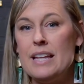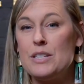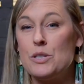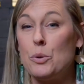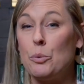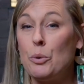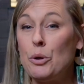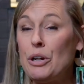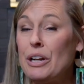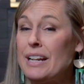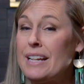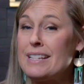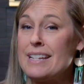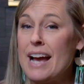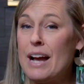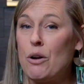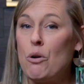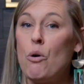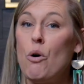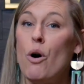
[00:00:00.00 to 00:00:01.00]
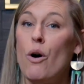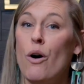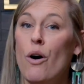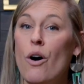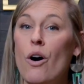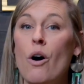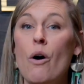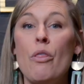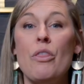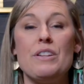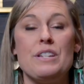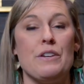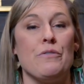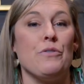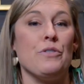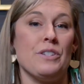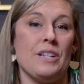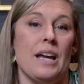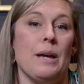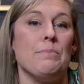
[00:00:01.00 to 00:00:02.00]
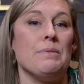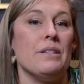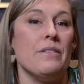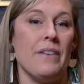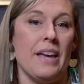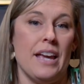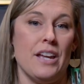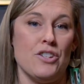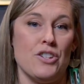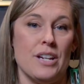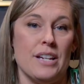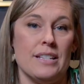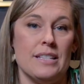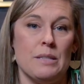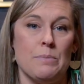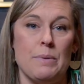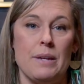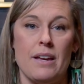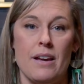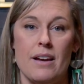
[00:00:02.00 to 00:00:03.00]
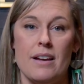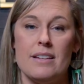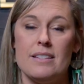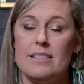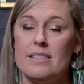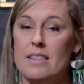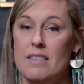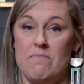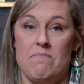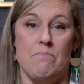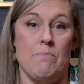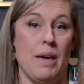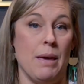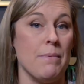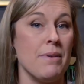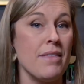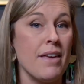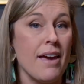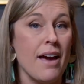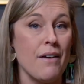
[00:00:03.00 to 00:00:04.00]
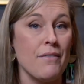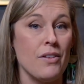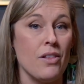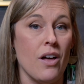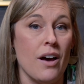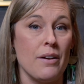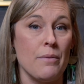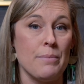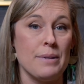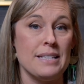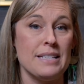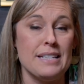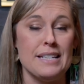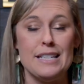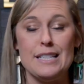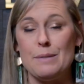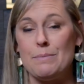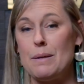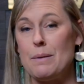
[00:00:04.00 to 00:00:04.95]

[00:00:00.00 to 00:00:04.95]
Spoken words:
So we're going to tackle all the different types of agents because maybe they have a lot of business,